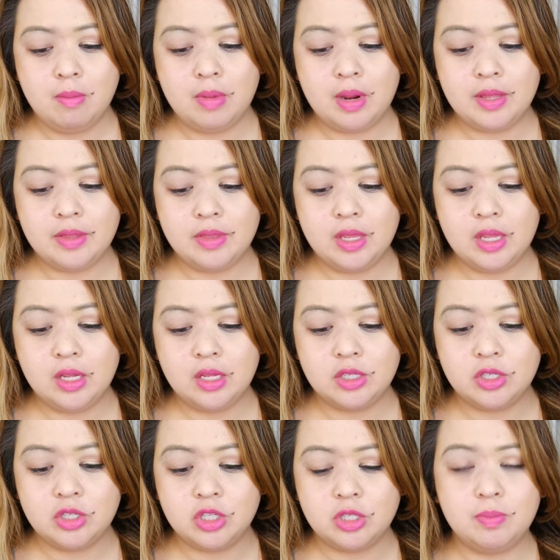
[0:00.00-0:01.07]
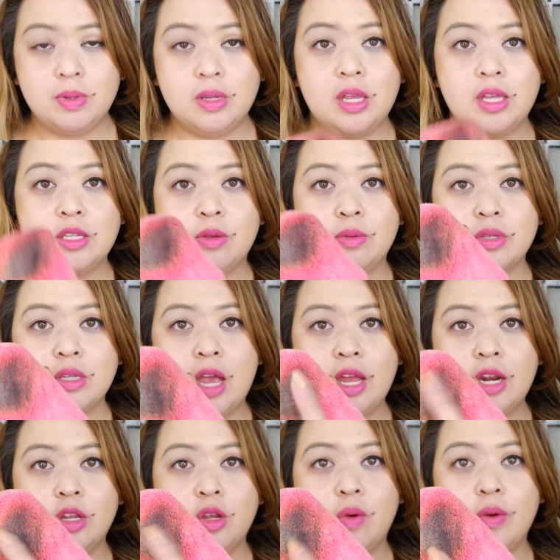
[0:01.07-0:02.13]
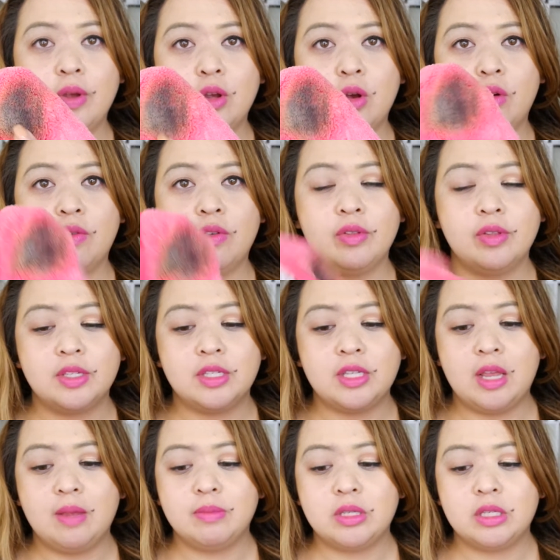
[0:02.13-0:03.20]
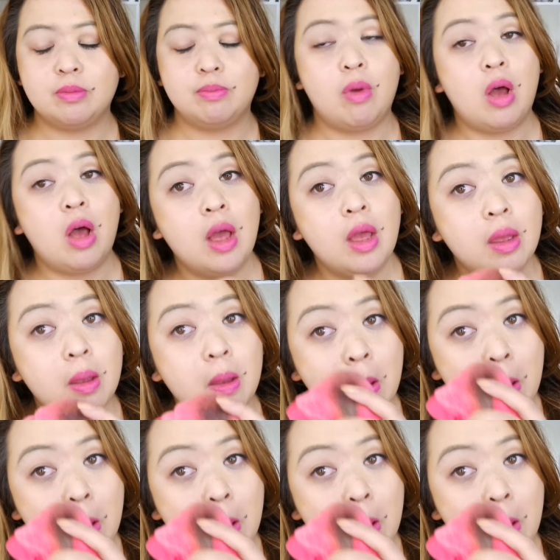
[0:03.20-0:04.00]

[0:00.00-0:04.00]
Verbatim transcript: but I think it's just because I was kind of going over the same spot.